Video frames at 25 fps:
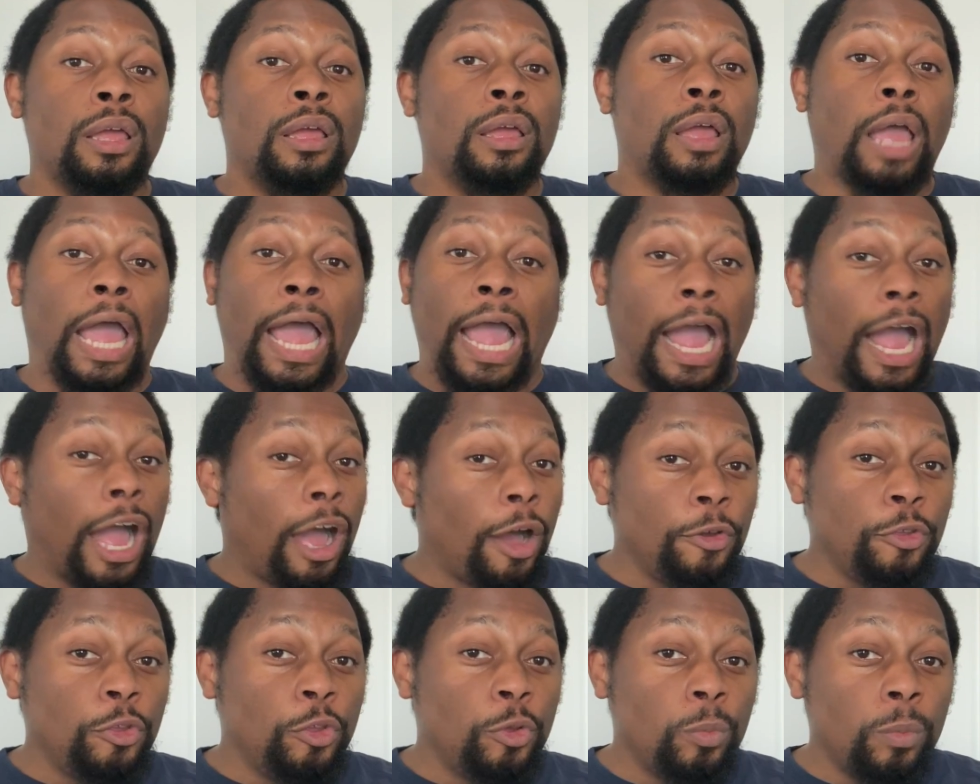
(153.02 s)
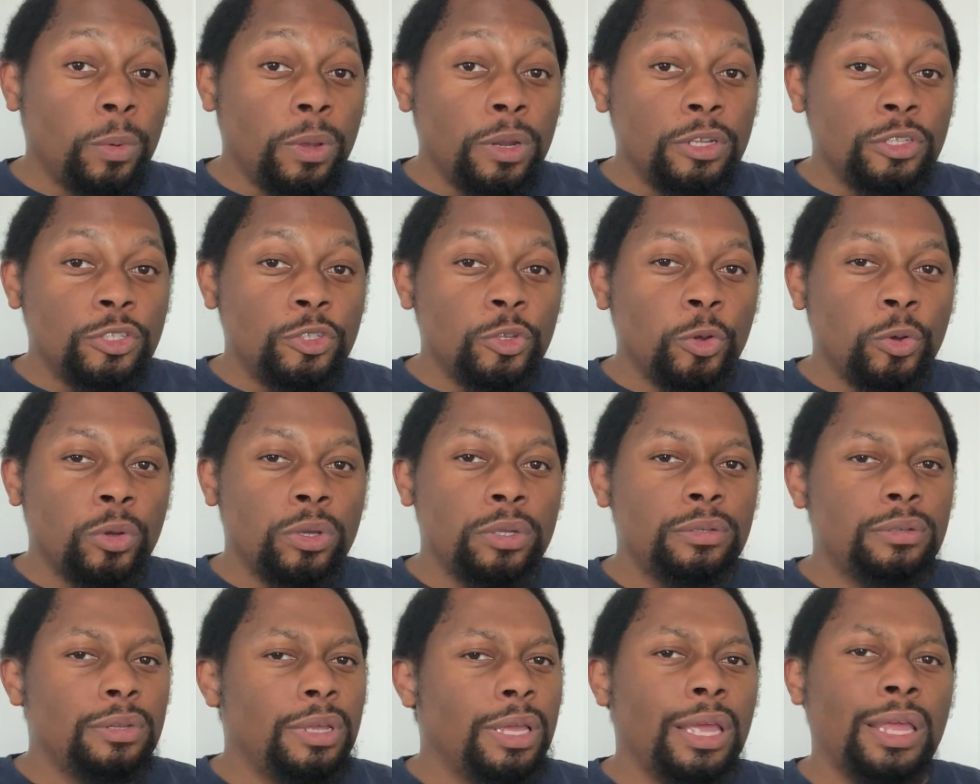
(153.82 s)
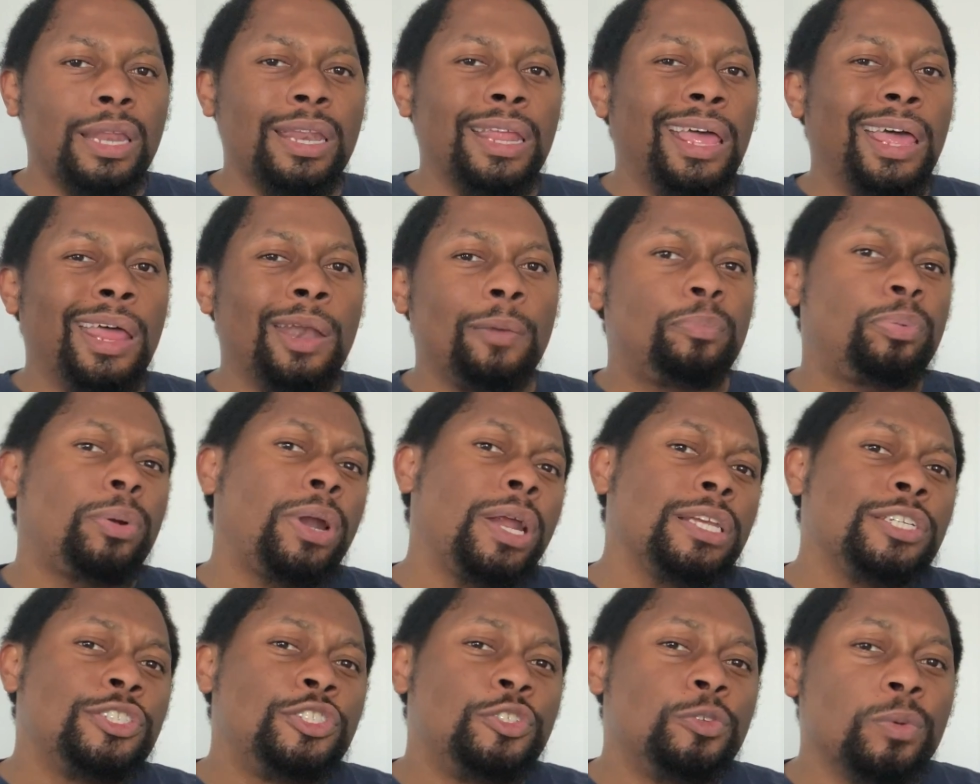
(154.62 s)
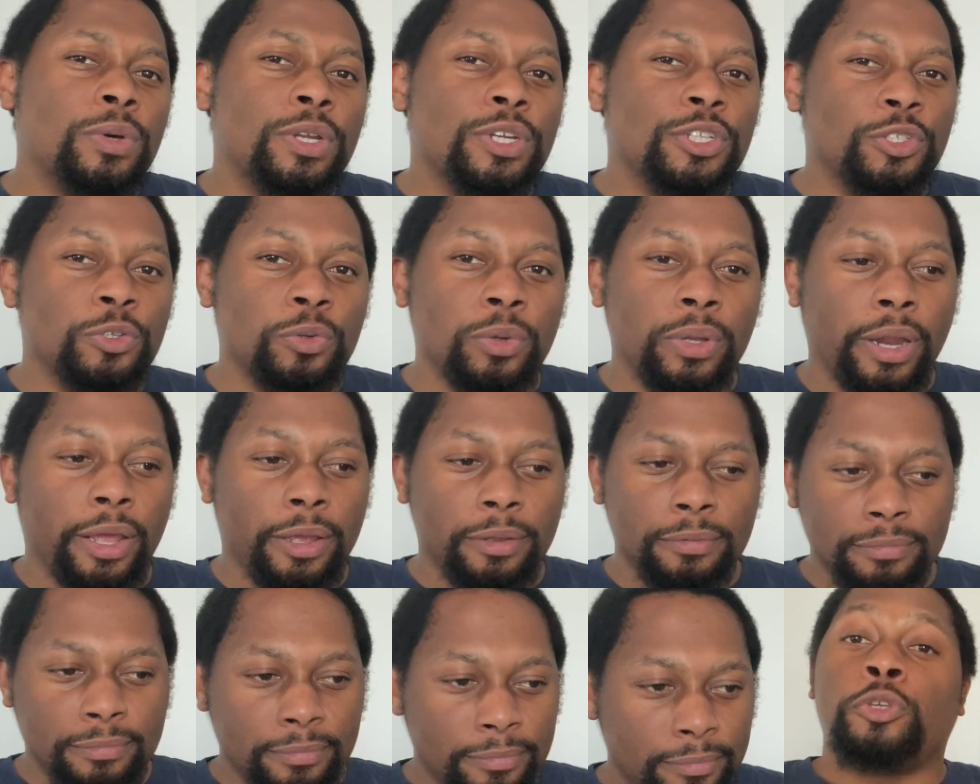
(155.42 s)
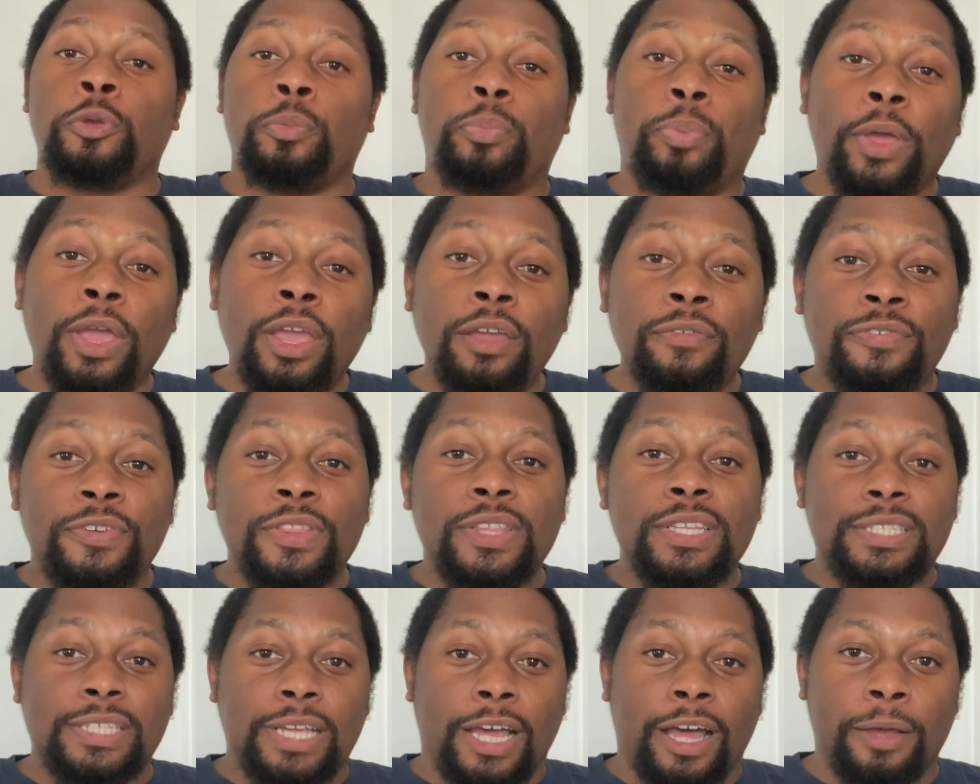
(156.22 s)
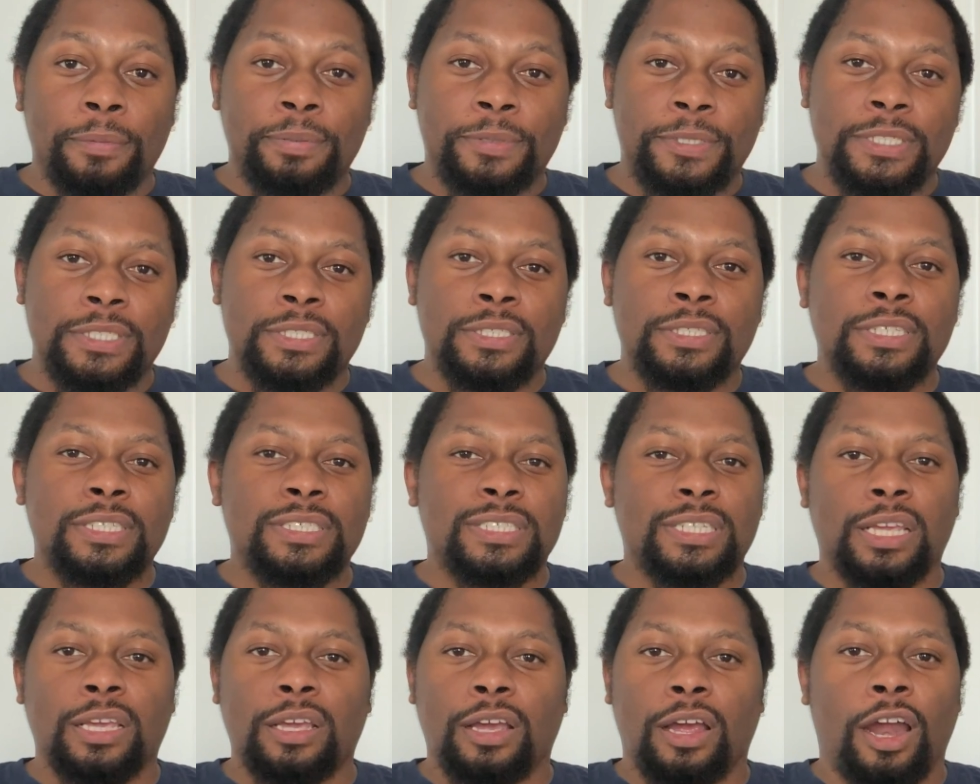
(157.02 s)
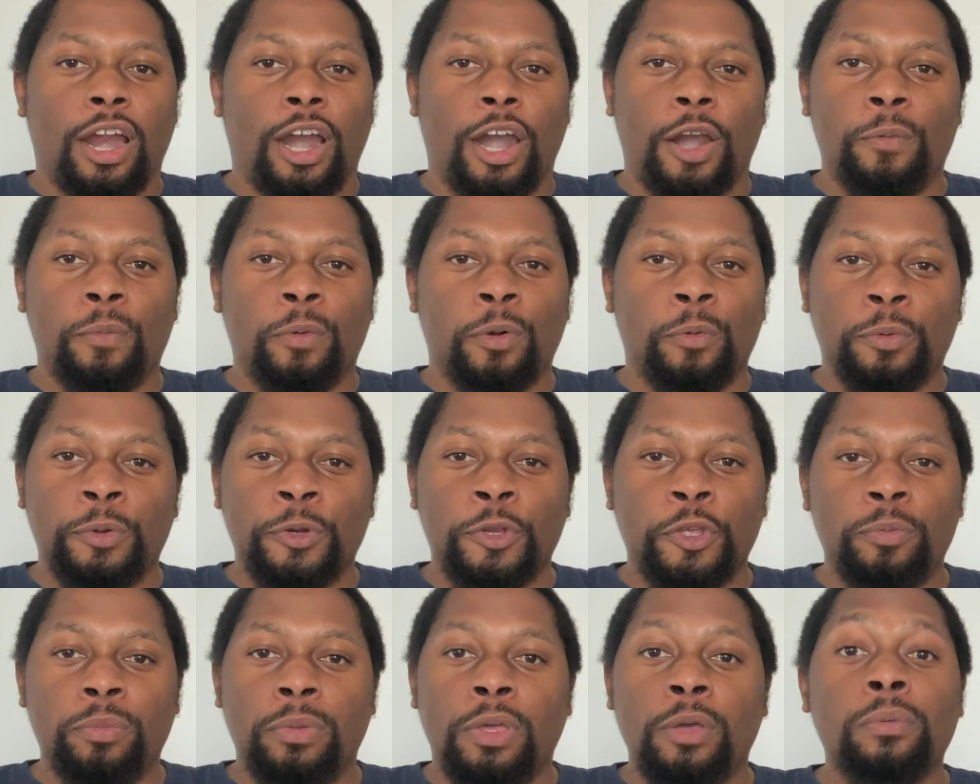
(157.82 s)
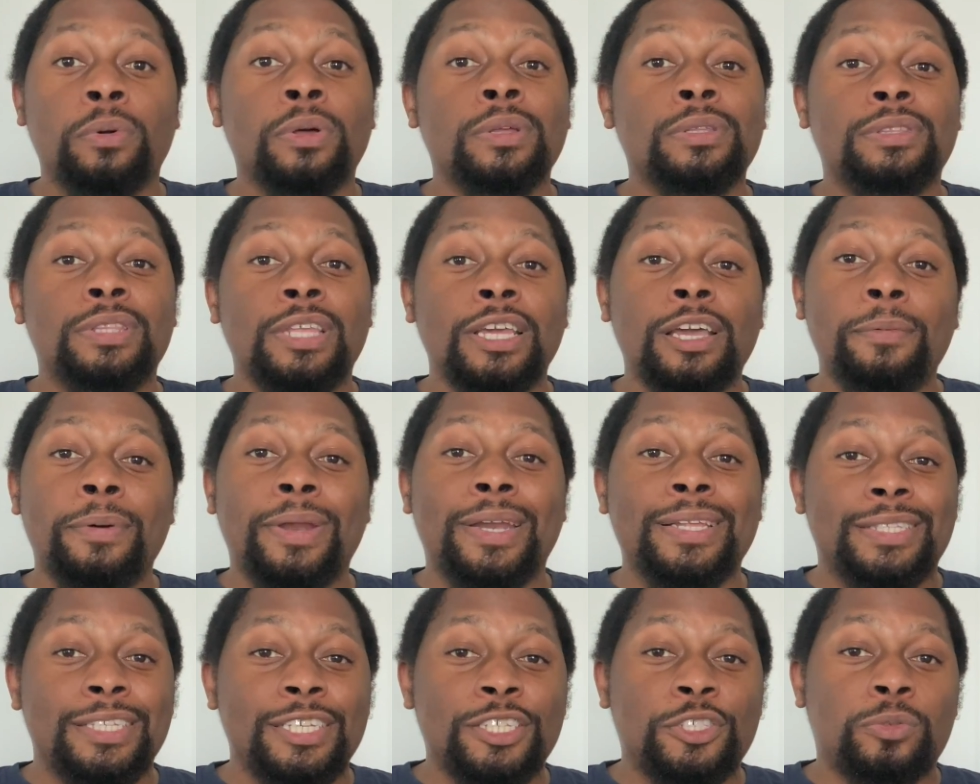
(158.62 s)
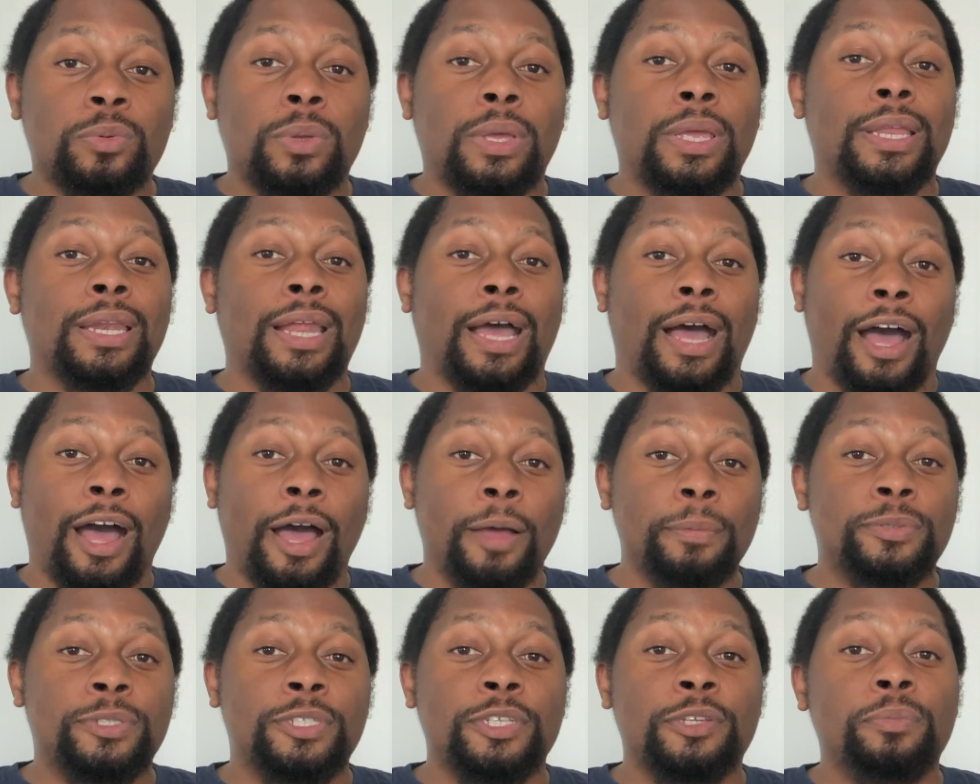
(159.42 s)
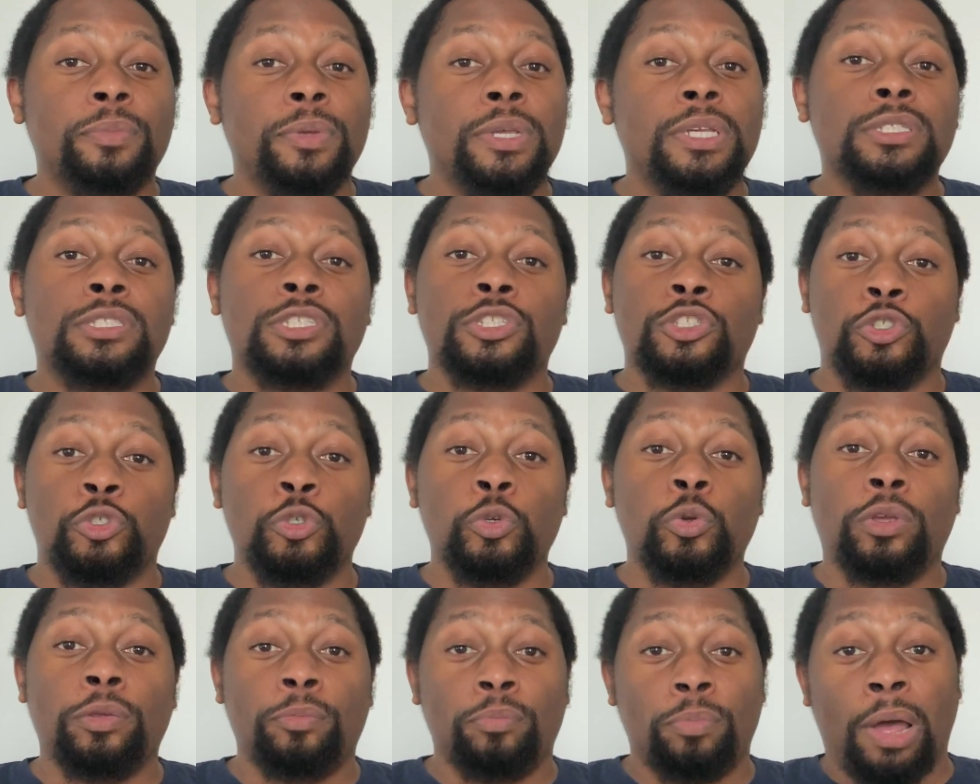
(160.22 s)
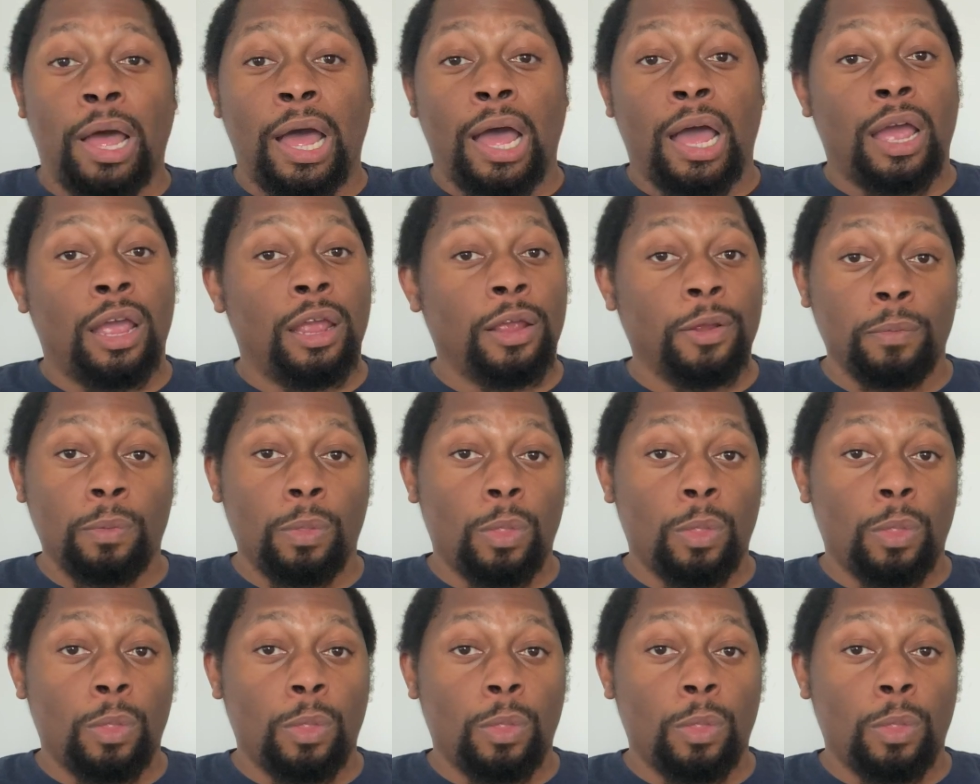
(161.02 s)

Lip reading: how you want to do it, and at a price you want to do it at. If you're paying for this option, it's like, all right, well, what do you mean? Well, think about it this way. An option means that you can buy